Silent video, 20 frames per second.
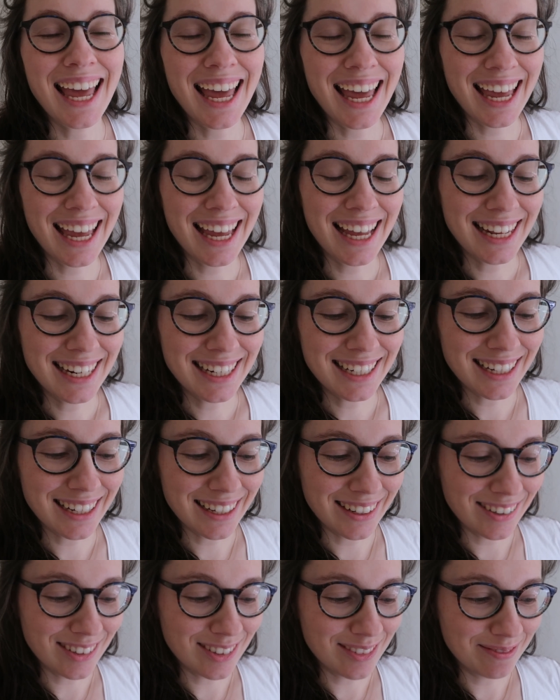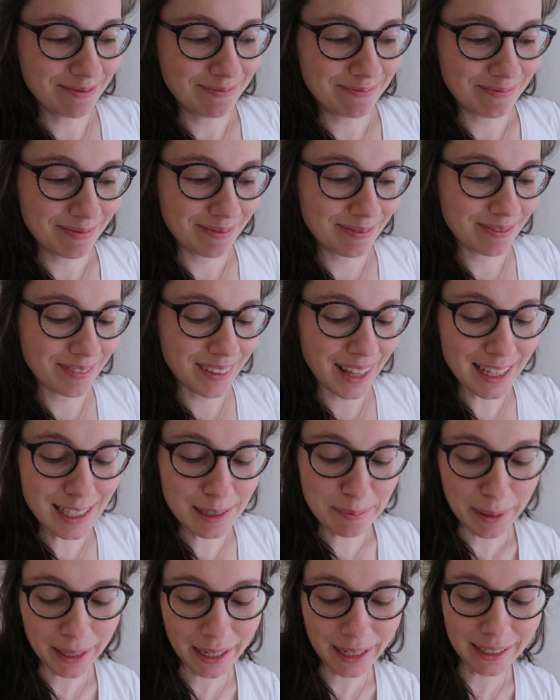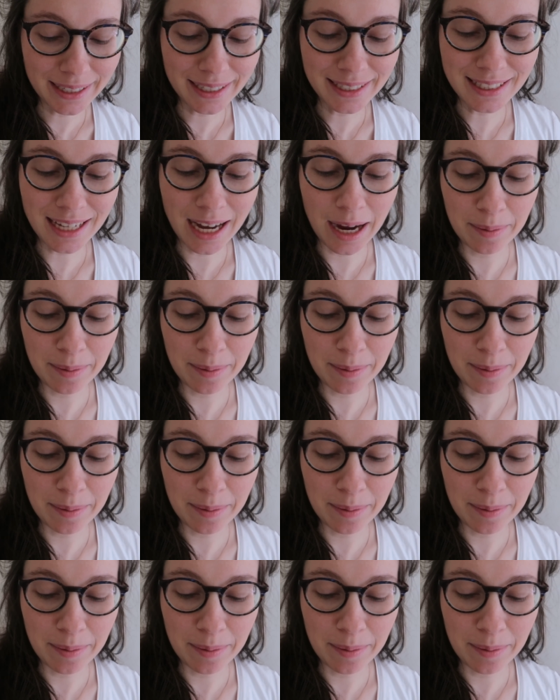and um, that's because